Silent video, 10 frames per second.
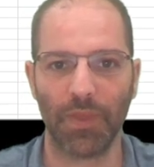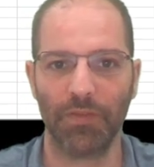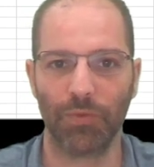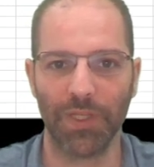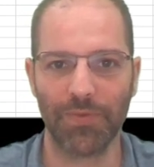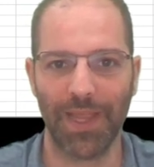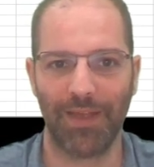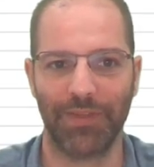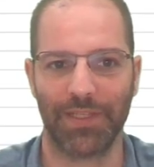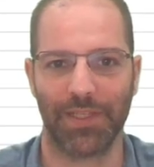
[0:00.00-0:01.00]
So once we
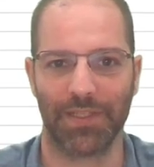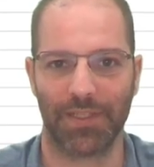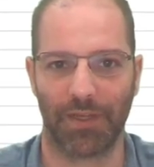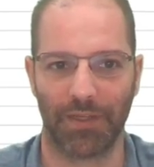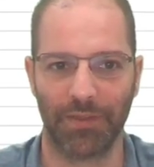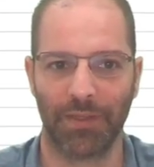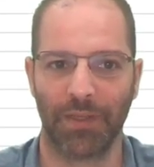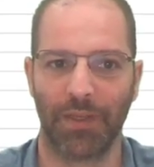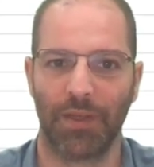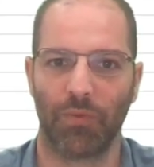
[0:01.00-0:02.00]
this installed,
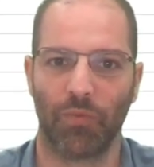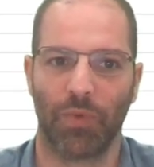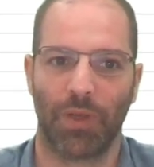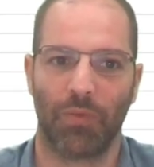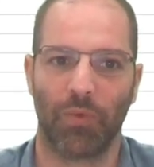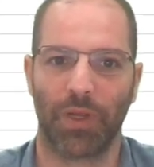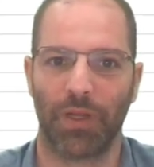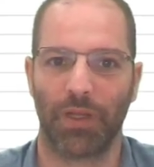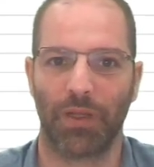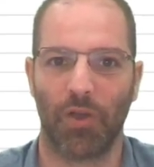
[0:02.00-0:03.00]
we're going
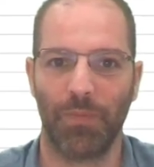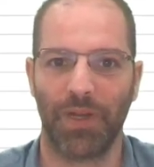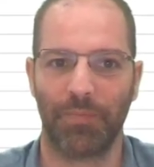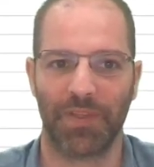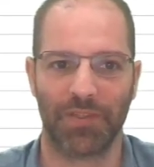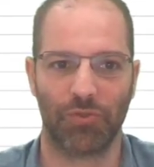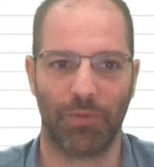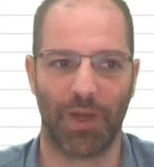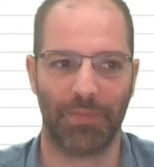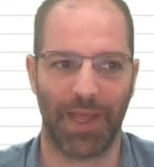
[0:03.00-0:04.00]
to open up this
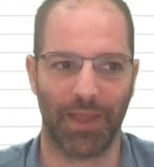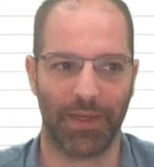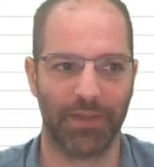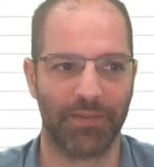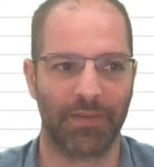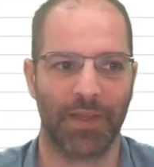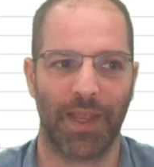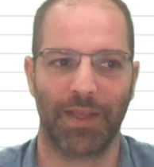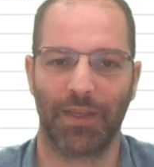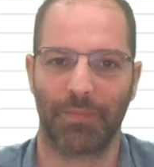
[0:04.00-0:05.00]
toolbar Pallidus
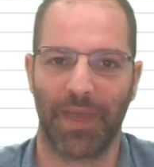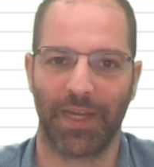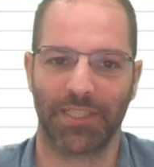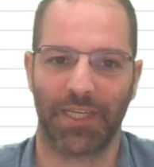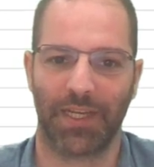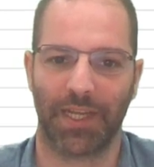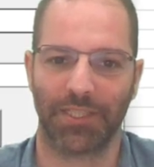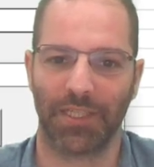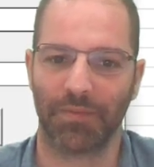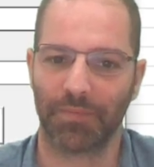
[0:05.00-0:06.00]
and click Manage
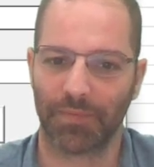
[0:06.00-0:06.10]
Connection.